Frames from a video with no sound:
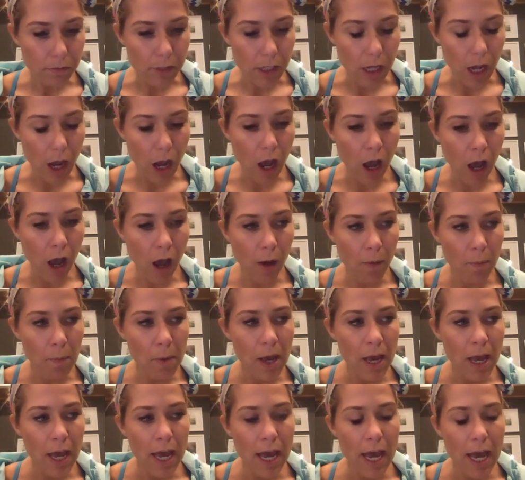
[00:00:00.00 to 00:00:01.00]
$500.
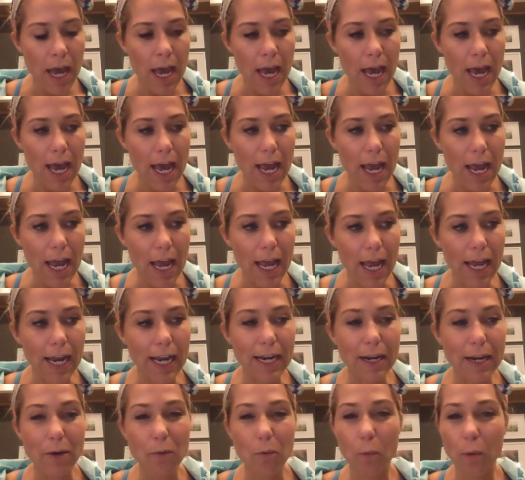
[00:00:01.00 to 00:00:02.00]

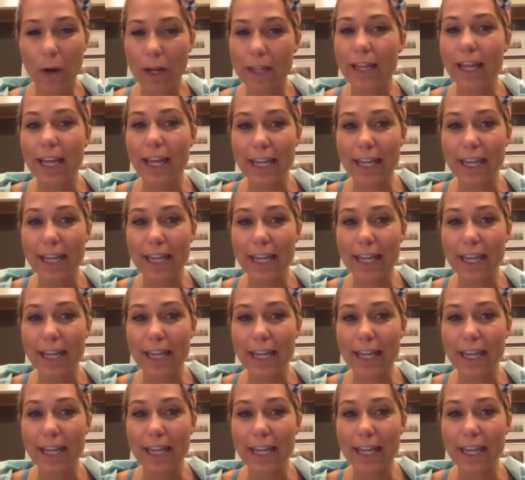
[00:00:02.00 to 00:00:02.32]
And when they